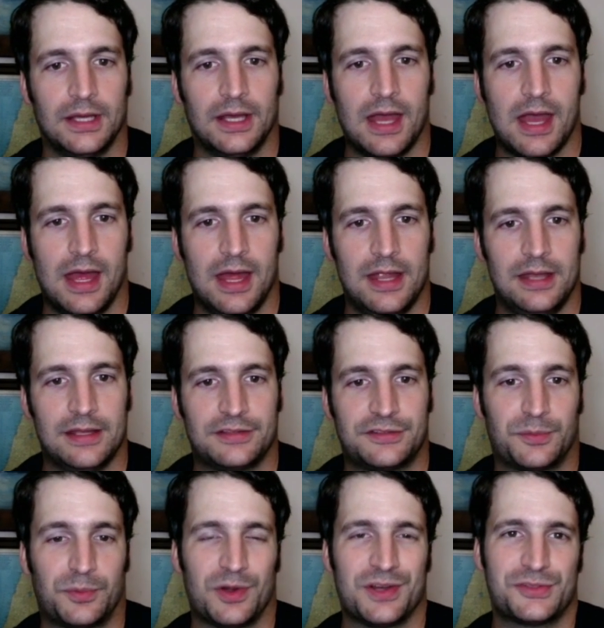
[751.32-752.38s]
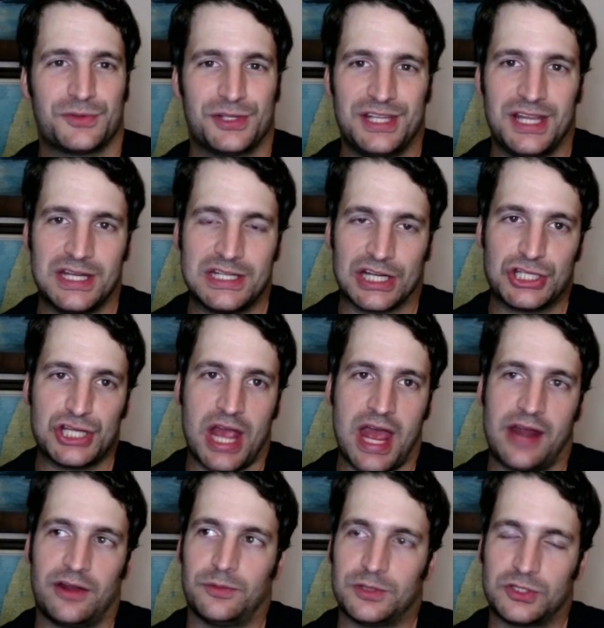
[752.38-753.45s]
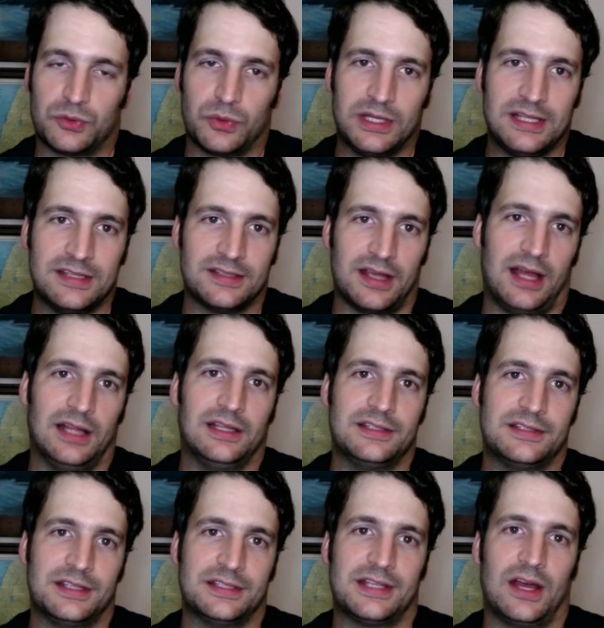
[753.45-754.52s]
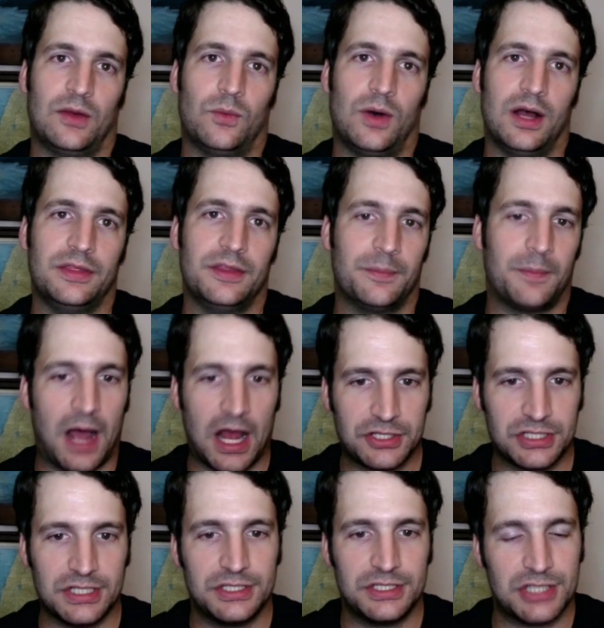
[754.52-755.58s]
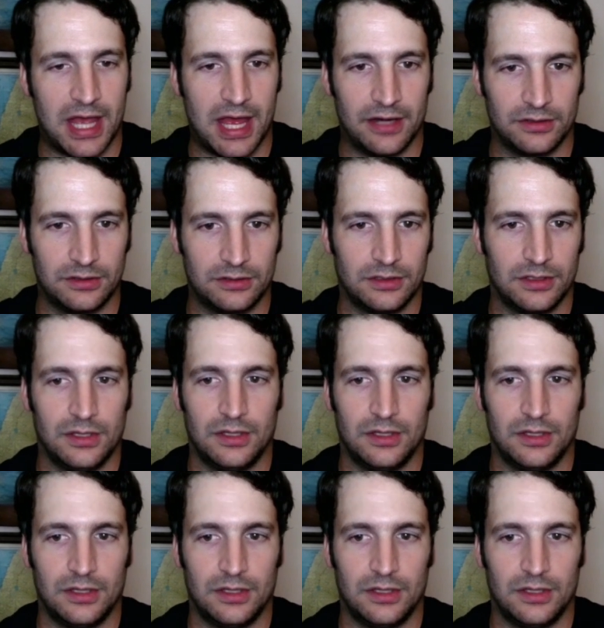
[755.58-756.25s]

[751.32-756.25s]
And that's a pretty strategic channel between these islands and Taiwan, the Bashi Channel.